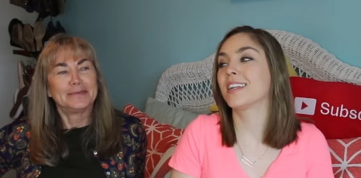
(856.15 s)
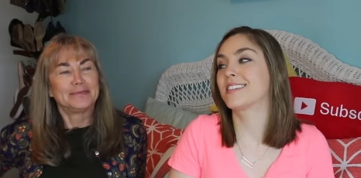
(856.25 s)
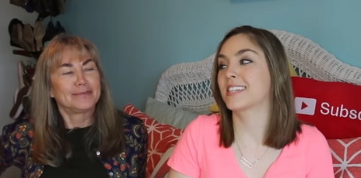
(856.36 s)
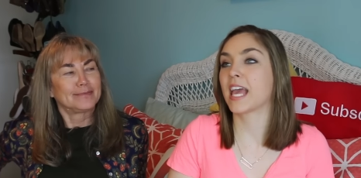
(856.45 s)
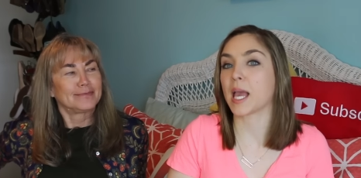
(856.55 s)
Speaker 1: an
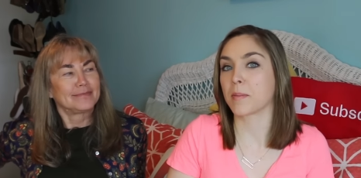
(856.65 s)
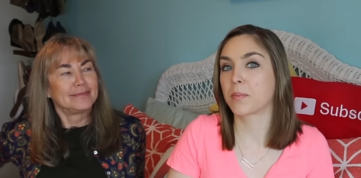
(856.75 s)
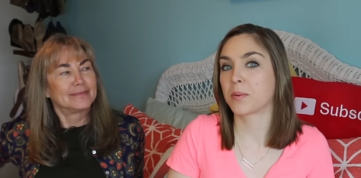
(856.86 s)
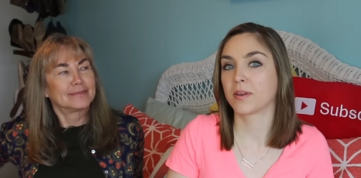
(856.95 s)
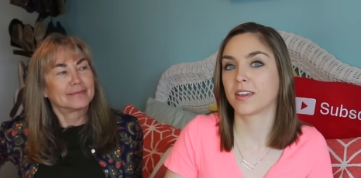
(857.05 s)

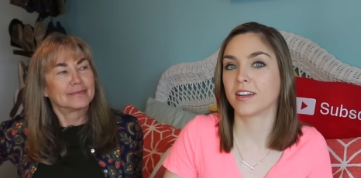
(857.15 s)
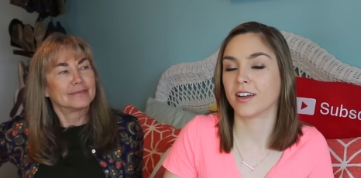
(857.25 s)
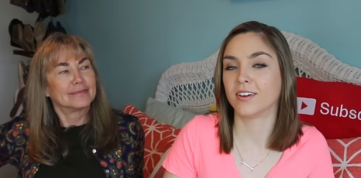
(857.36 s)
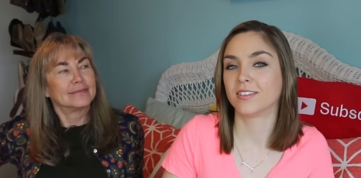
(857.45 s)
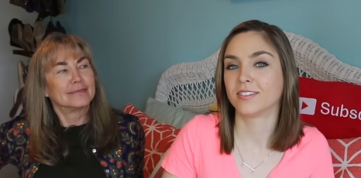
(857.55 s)
escape, you
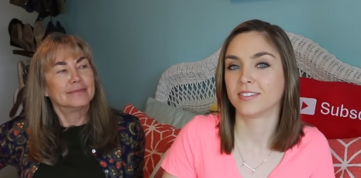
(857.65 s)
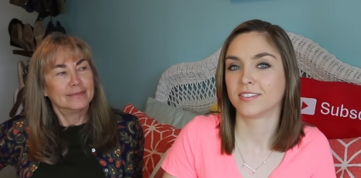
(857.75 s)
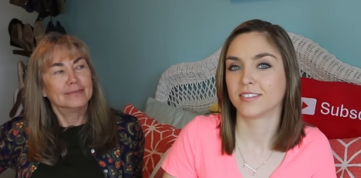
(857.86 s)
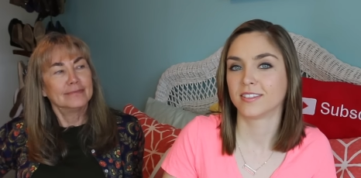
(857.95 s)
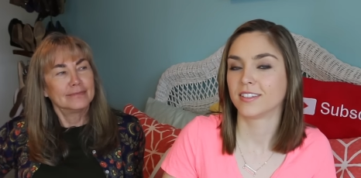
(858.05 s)
know.
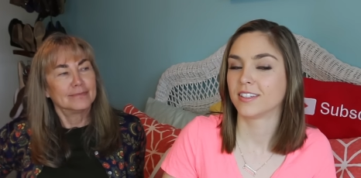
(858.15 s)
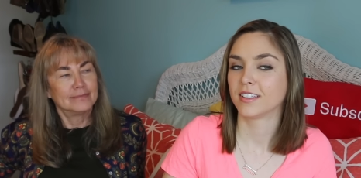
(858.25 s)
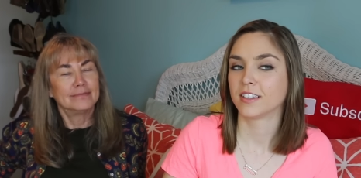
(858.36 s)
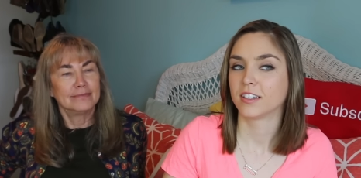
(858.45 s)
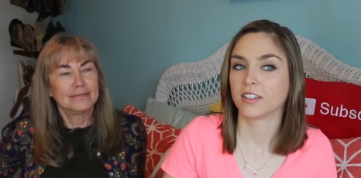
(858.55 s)
Mm-hmm,
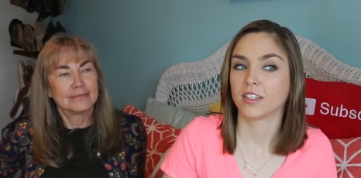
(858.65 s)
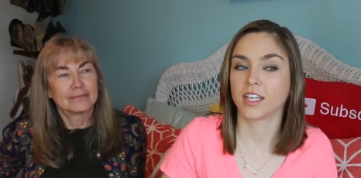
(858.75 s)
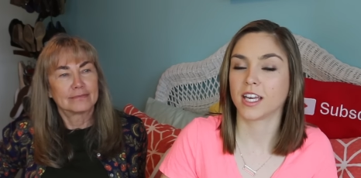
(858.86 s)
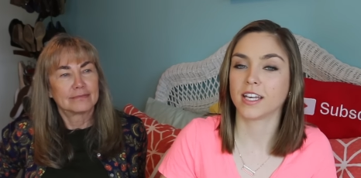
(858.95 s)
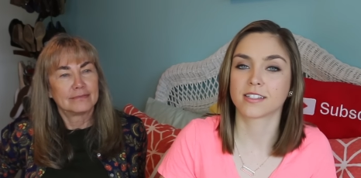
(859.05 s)
mm-hmm.
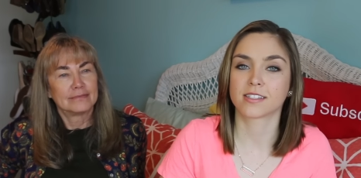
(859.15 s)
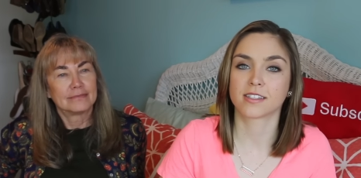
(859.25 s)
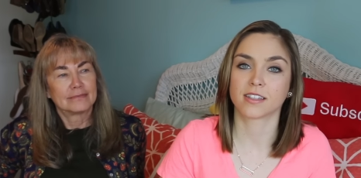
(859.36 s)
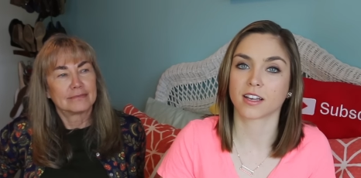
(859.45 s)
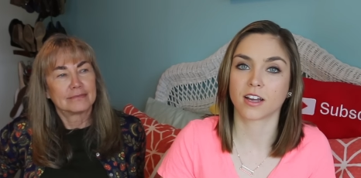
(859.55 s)
In
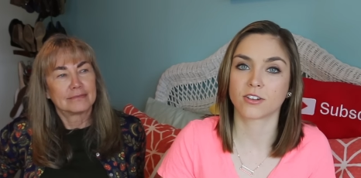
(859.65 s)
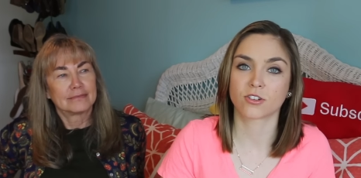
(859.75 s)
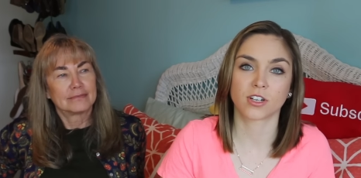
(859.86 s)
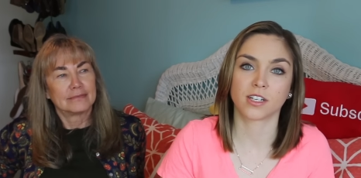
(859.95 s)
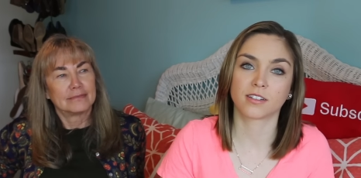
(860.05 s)
case the
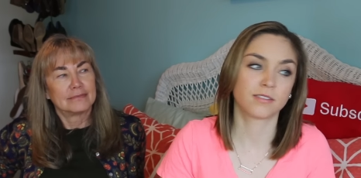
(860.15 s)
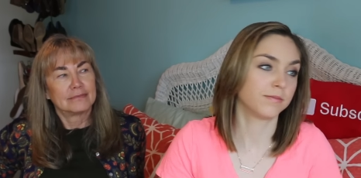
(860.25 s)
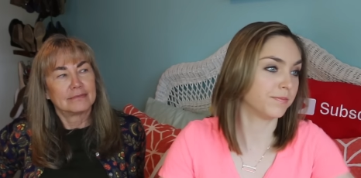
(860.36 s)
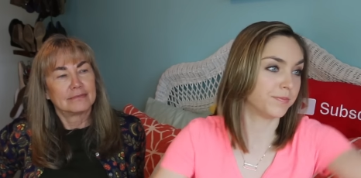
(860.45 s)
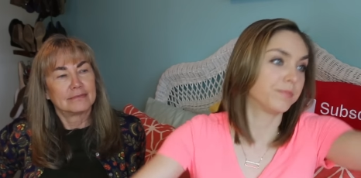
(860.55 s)
country...
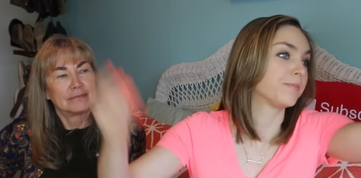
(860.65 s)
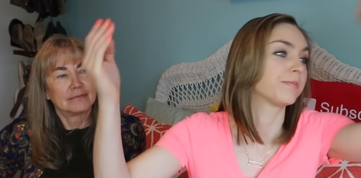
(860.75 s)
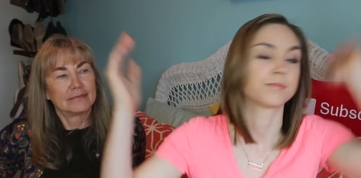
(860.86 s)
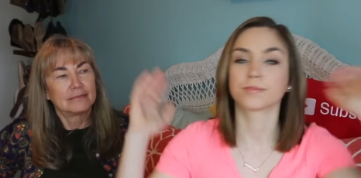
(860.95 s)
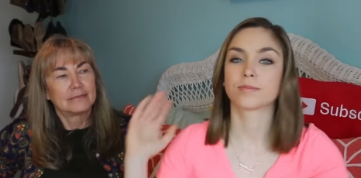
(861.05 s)

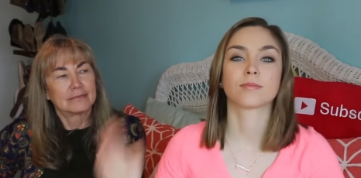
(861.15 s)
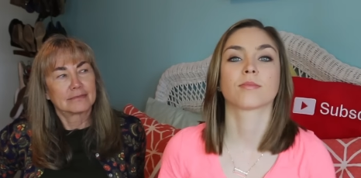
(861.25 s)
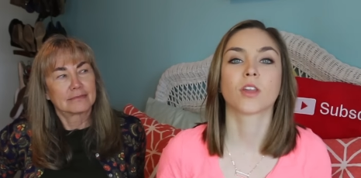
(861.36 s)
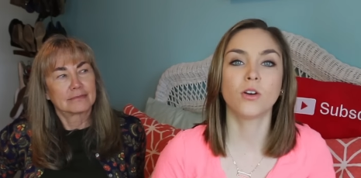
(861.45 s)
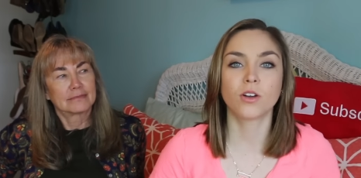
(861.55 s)

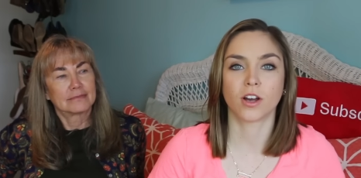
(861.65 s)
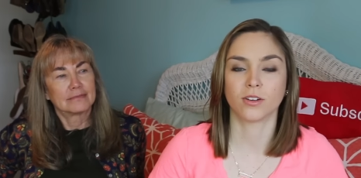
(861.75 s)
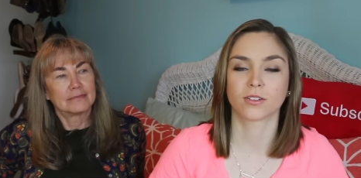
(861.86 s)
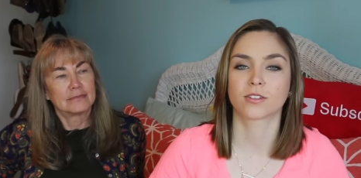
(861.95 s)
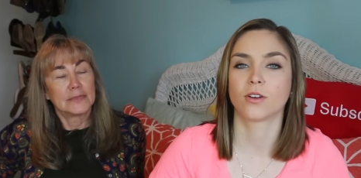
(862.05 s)
Who
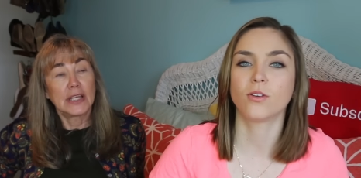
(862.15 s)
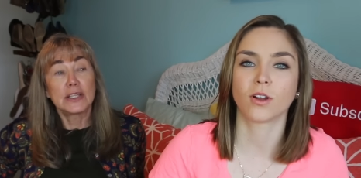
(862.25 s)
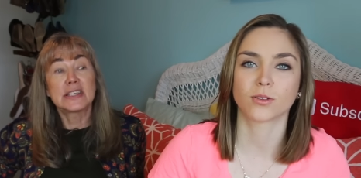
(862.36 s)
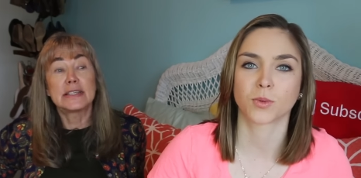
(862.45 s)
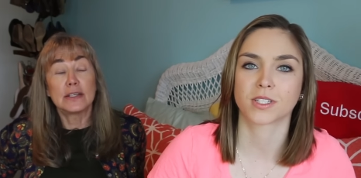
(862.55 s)
knows?
Speaker 2: Who
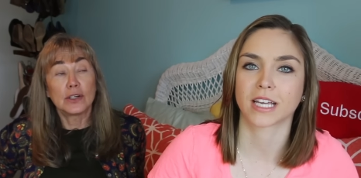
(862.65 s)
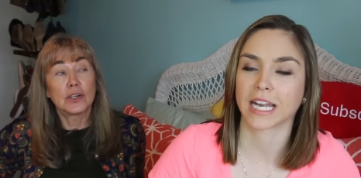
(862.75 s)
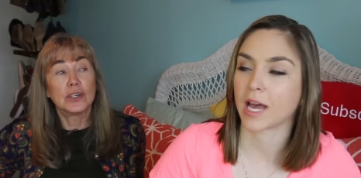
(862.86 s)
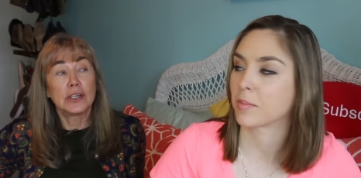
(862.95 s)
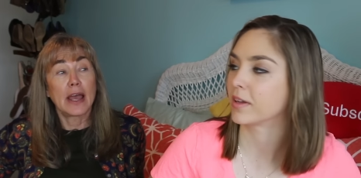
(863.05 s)
knows what's gonna happen. It still
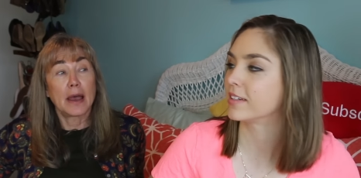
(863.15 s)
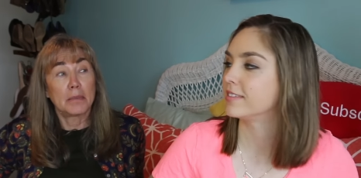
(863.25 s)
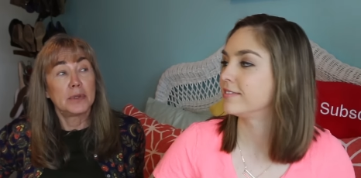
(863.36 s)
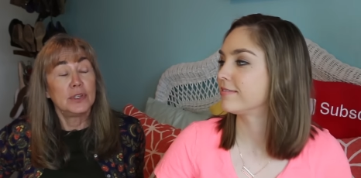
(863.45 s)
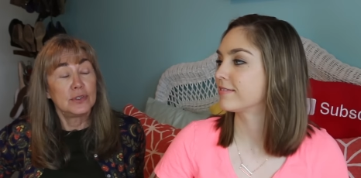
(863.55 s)
could
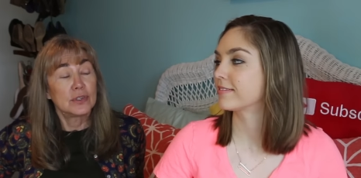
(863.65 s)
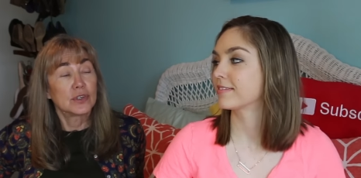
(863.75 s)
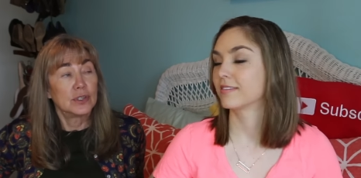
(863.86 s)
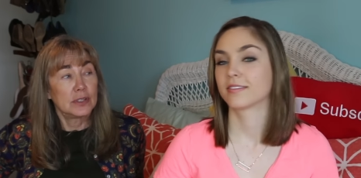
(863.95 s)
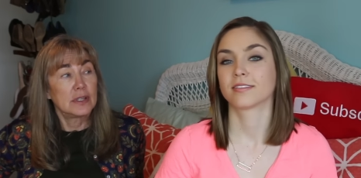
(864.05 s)
happen. You
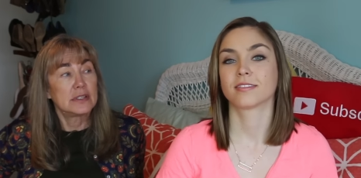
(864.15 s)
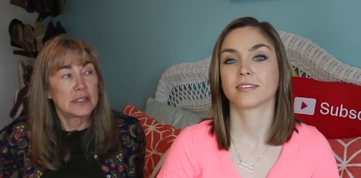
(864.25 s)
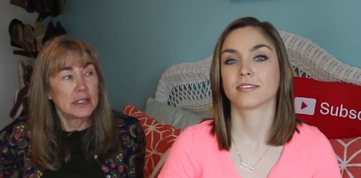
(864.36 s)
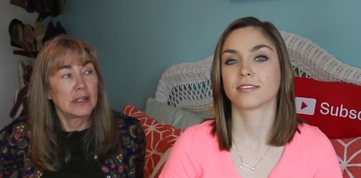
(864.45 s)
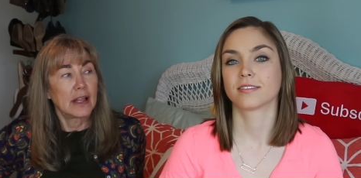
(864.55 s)
could
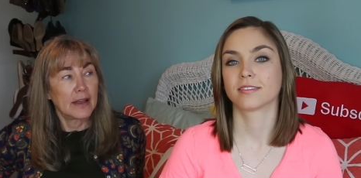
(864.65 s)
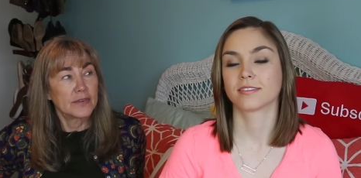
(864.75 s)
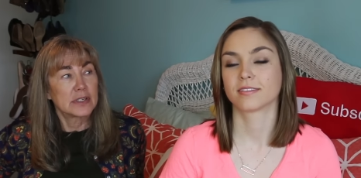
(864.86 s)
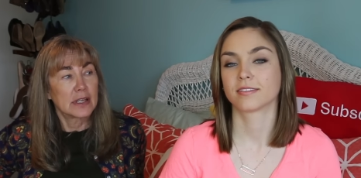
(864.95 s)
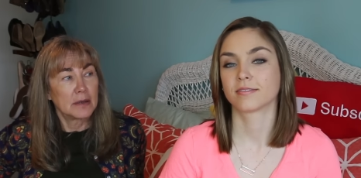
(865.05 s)
still
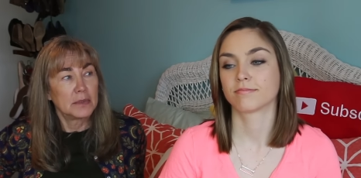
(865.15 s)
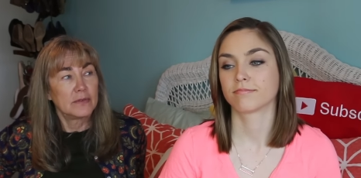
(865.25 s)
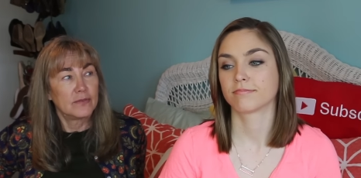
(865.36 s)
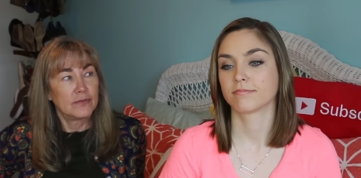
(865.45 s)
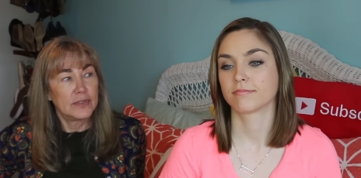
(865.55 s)
have to come
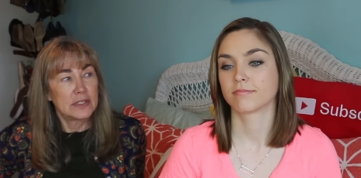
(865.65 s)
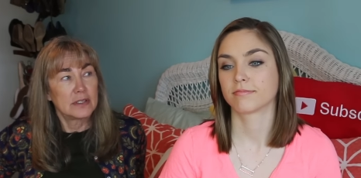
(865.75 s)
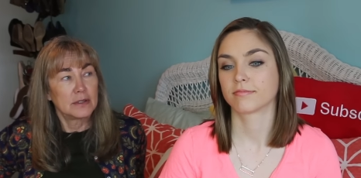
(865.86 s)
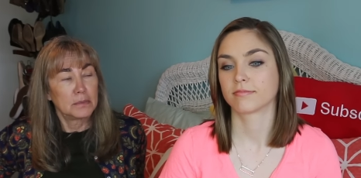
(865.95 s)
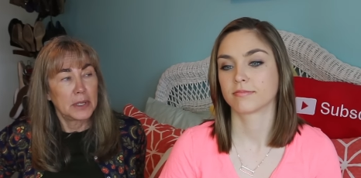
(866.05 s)
and
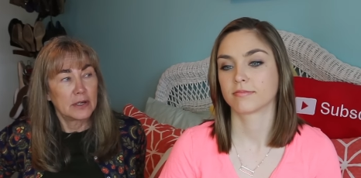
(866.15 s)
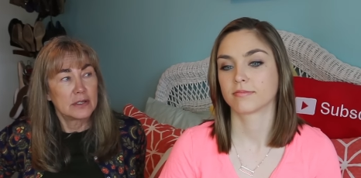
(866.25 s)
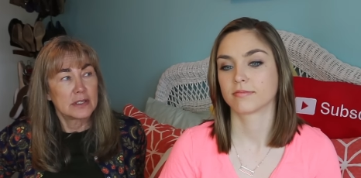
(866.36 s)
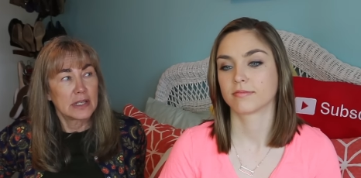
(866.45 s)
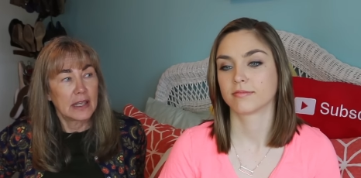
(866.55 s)
visit your
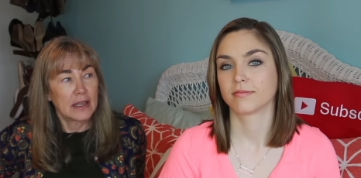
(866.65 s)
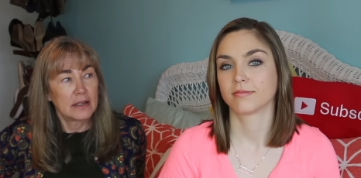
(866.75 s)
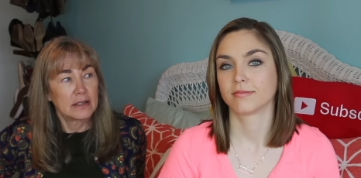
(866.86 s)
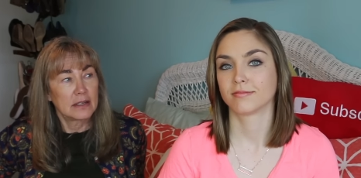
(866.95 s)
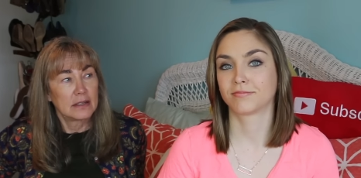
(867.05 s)
parents in
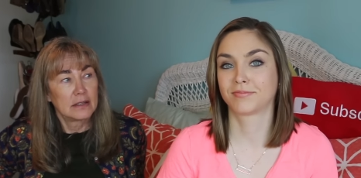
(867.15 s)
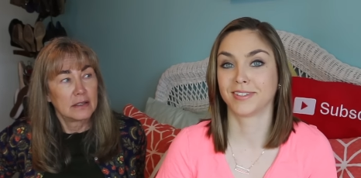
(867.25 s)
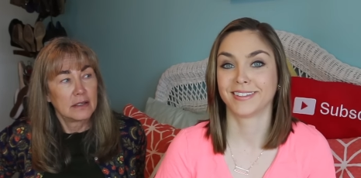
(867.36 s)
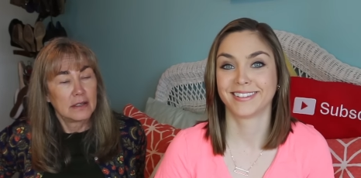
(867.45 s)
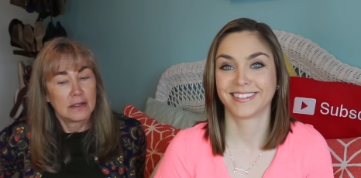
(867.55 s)
Canada.
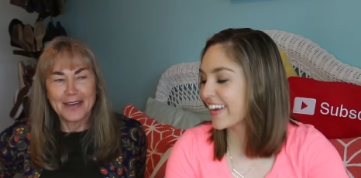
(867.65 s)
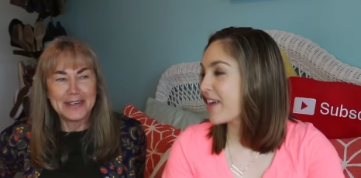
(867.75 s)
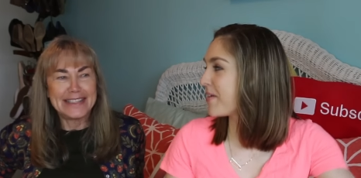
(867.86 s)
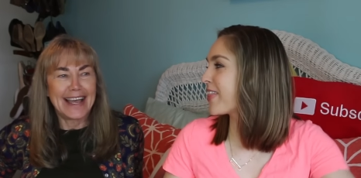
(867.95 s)
Okay, well